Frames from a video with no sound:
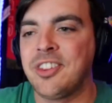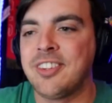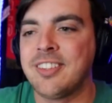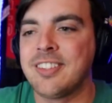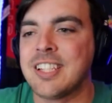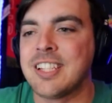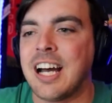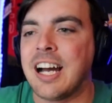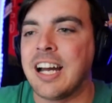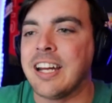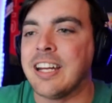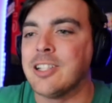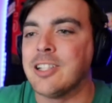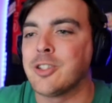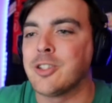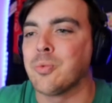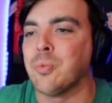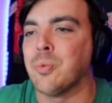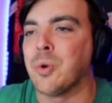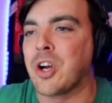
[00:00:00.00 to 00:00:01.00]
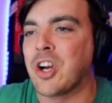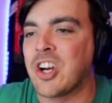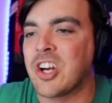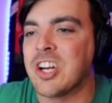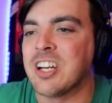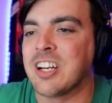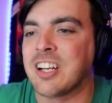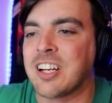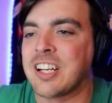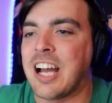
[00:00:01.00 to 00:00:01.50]
sides
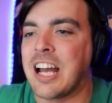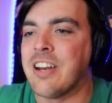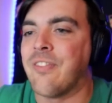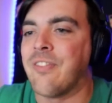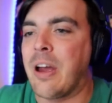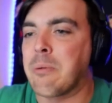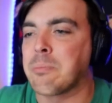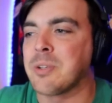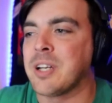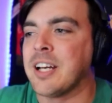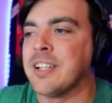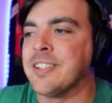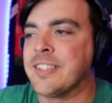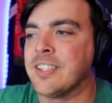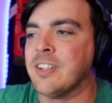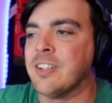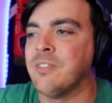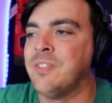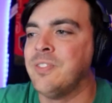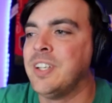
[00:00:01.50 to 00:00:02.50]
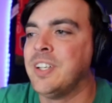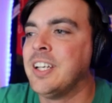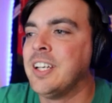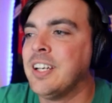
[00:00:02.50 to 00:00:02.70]
were kind of apprehensive